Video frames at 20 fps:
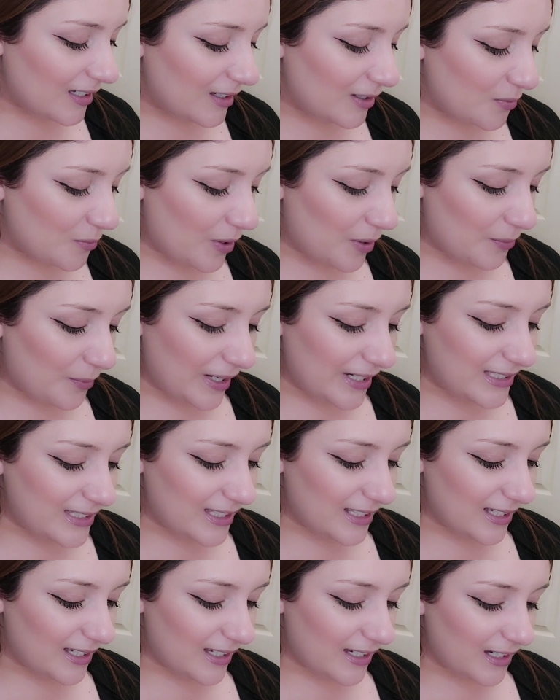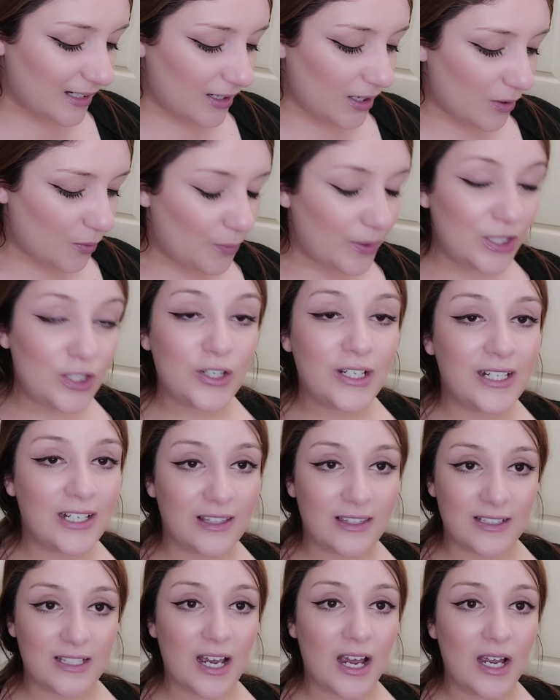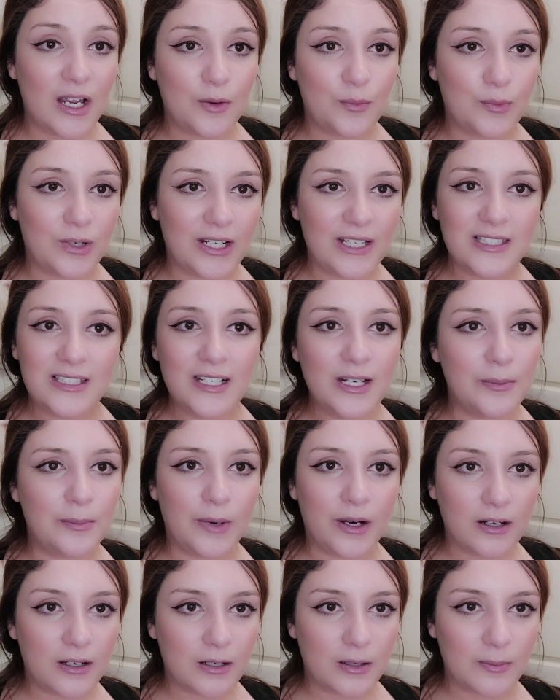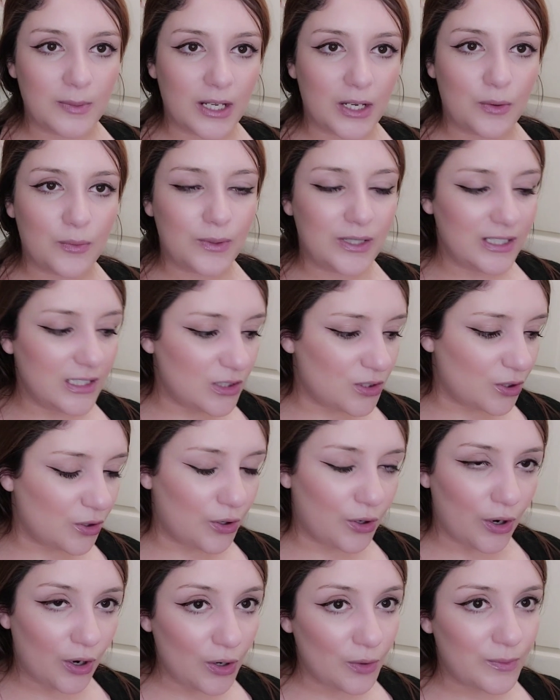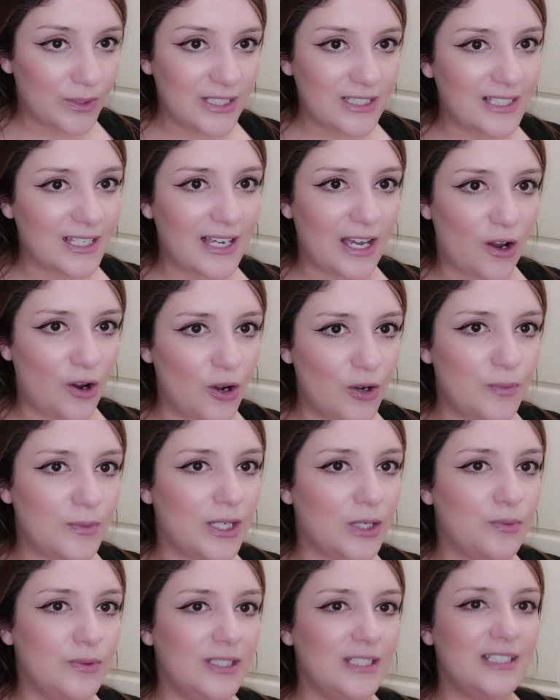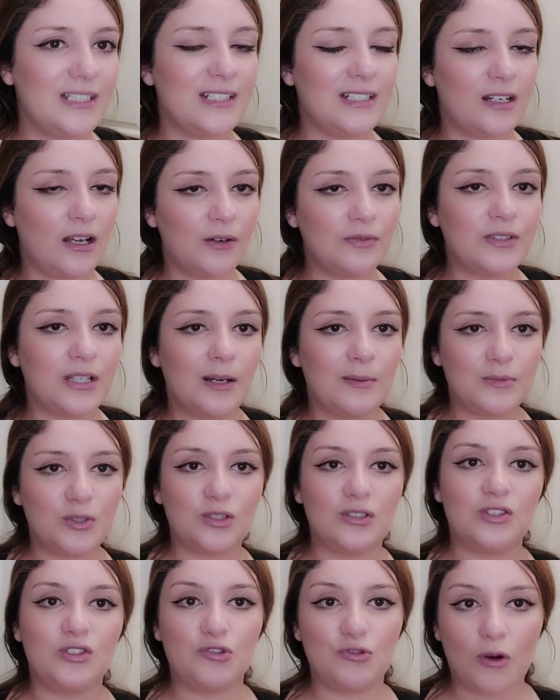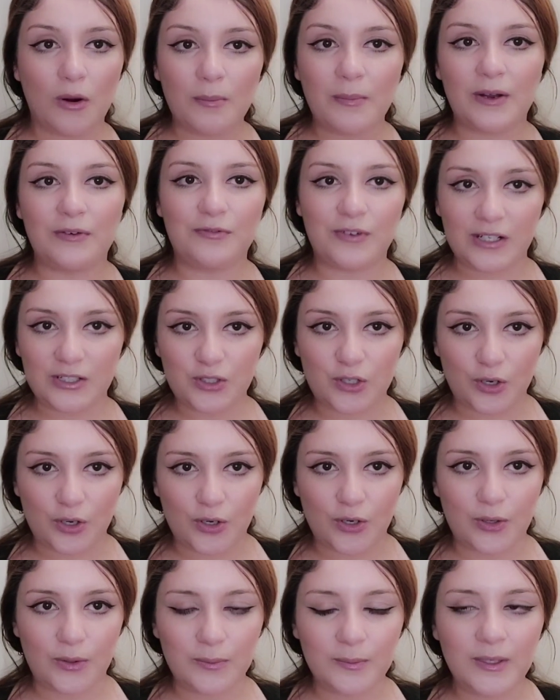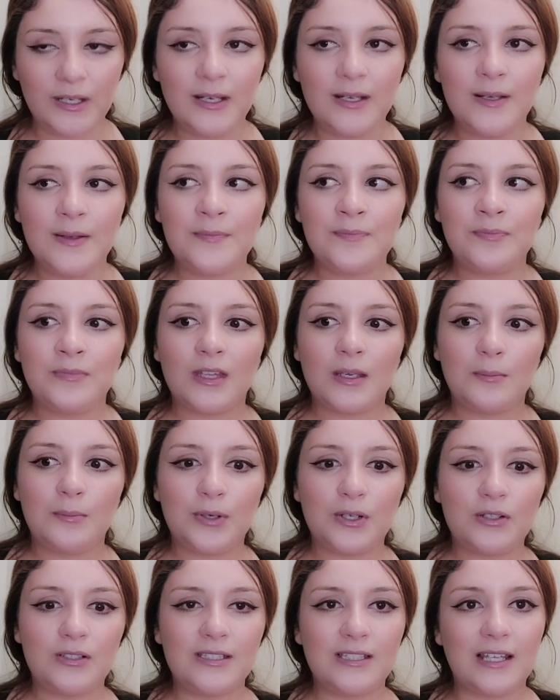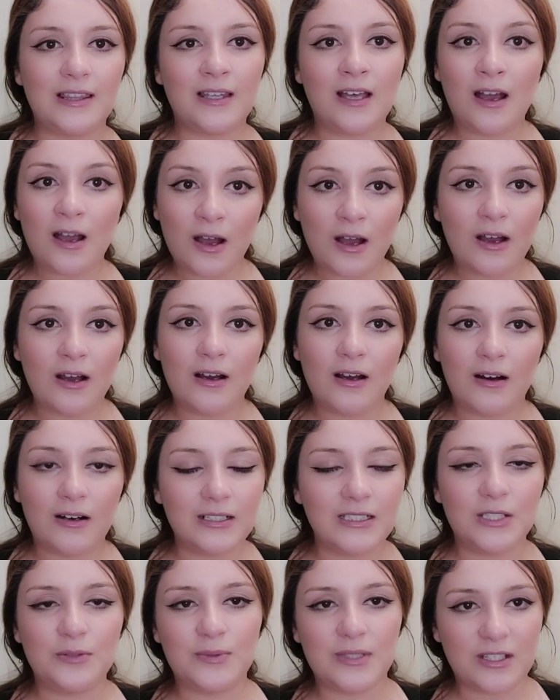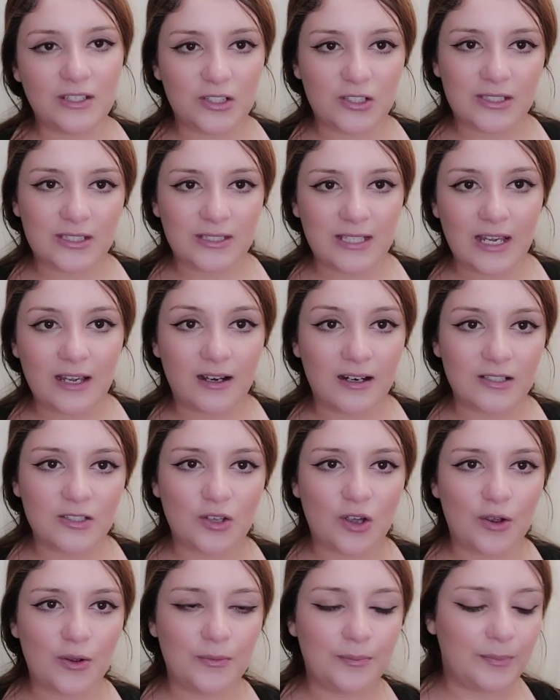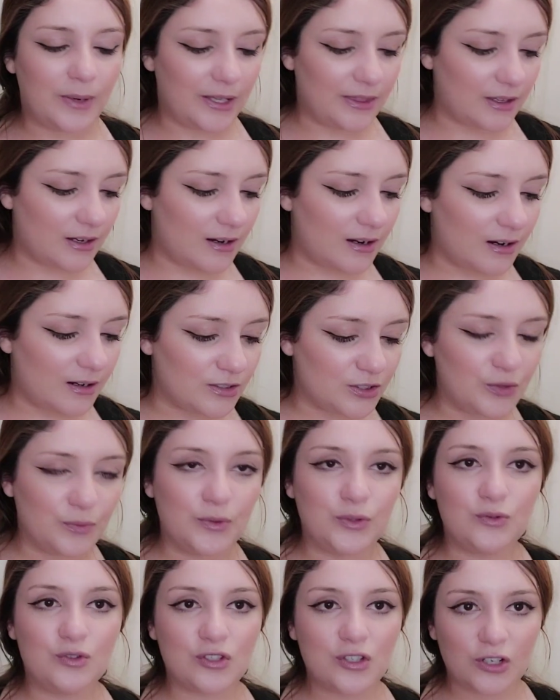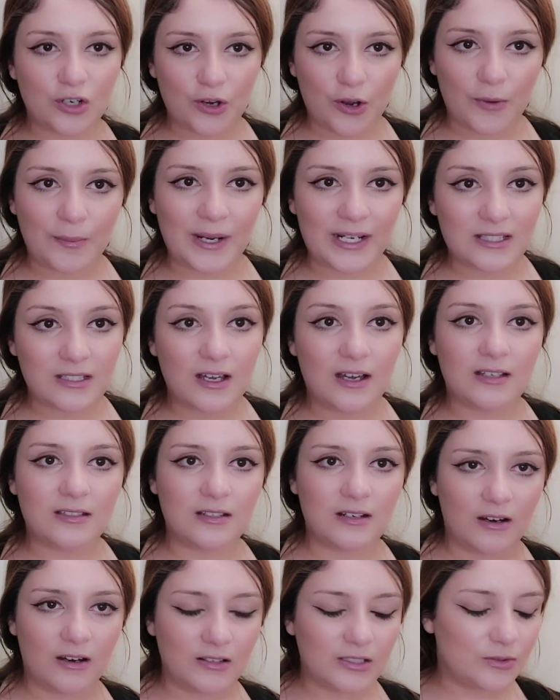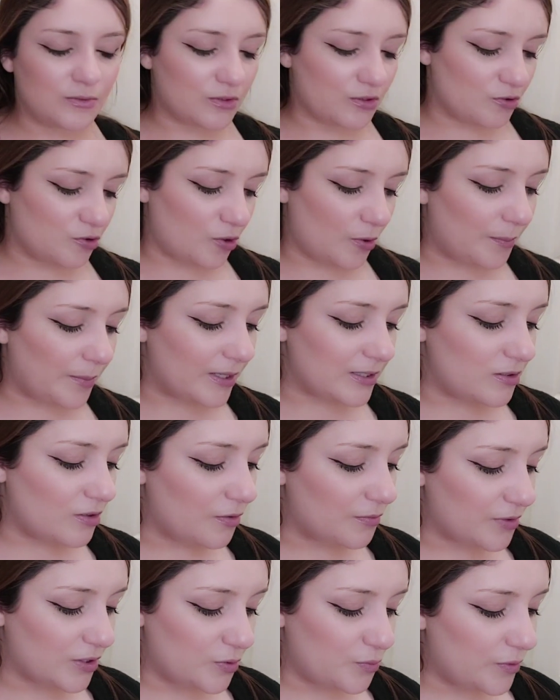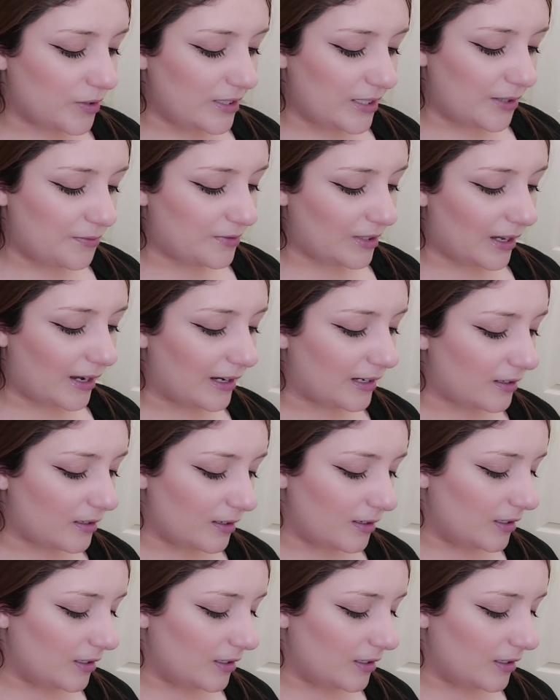we're waiting, we're looking at the time. We're like, it's nearly Maghrib. Like, we need to go. We need to get home. Like, we need enough time to drop my friend home, because then her auntie was going to take us home by the car. So we were just going to go back to hers, and her auntie was going to drop us off, because we lived like